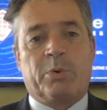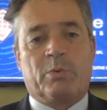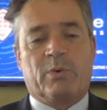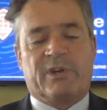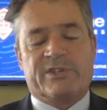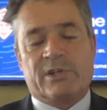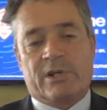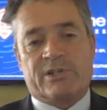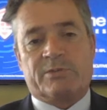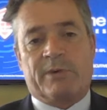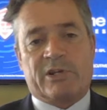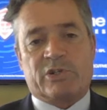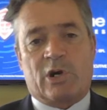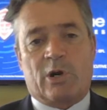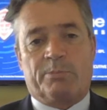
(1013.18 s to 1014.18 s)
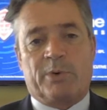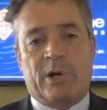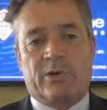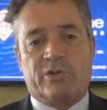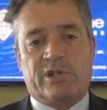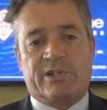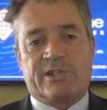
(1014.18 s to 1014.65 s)
Well, it's not so much our
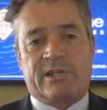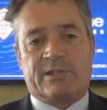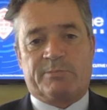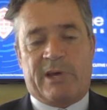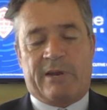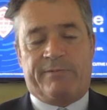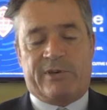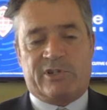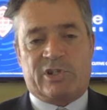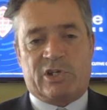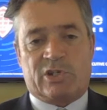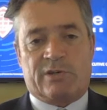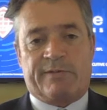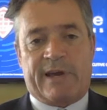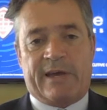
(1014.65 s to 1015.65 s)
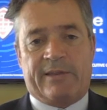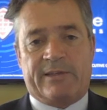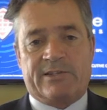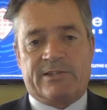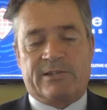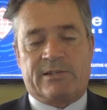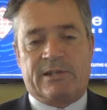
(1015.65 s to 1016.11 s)
approach; it's manifestation of how
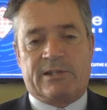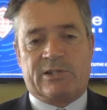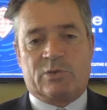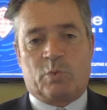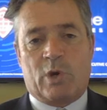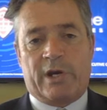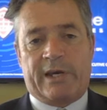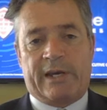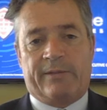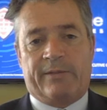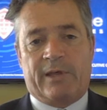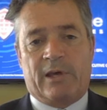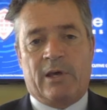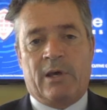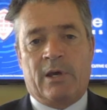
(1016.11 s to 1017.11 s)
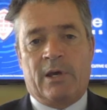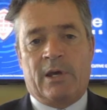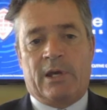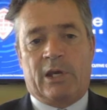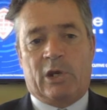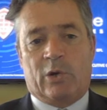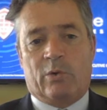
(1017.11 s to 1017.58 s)
this is working. That
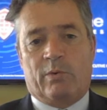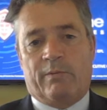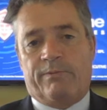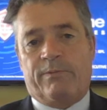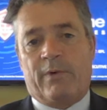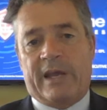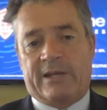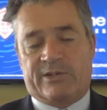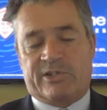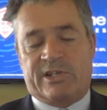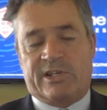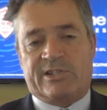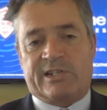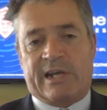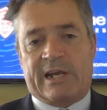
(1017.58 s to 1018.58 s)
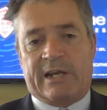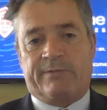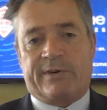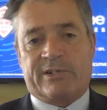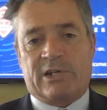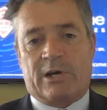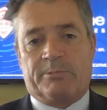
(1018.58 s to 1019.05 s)
in Cincinnati,
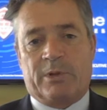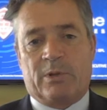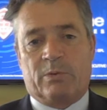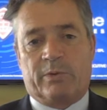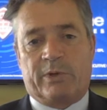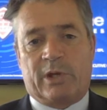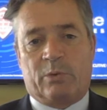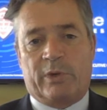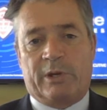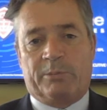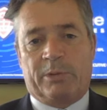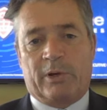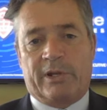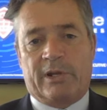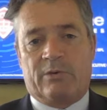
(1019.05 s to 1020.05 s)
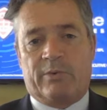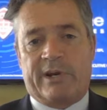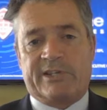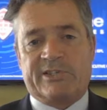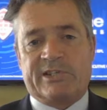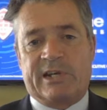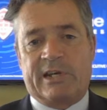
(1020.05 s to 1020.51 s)
for example, we deployed at the
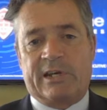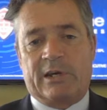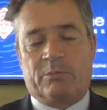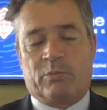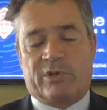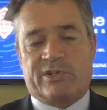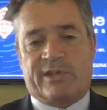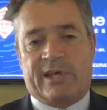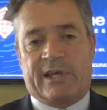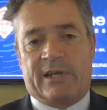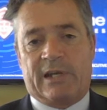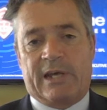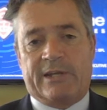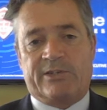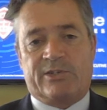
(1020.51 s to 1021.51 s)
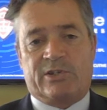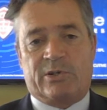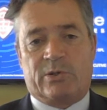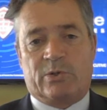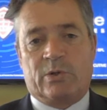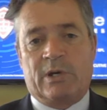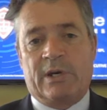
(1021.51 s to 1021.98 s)
Red Stadium, which then led
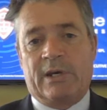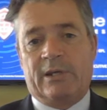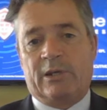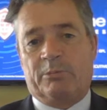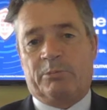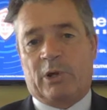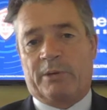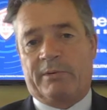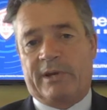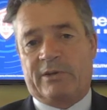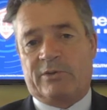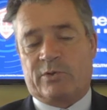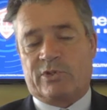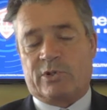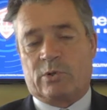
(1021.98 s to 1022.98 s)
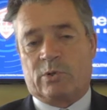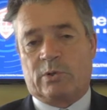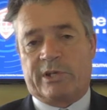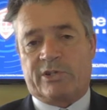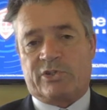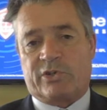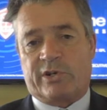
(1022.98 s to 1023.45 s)
to deployment into a school
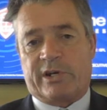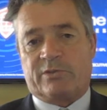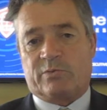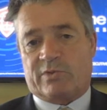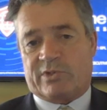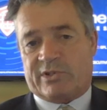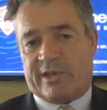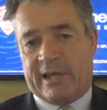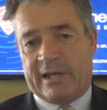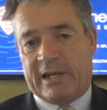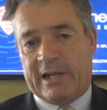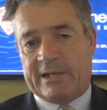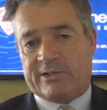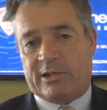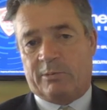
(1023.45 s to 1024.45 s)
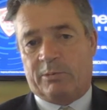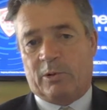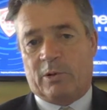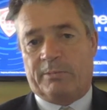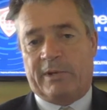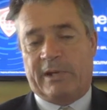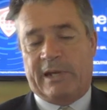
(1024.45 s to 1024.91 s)
district, which then led to
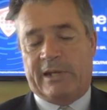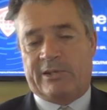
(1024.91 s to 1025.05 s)
deployment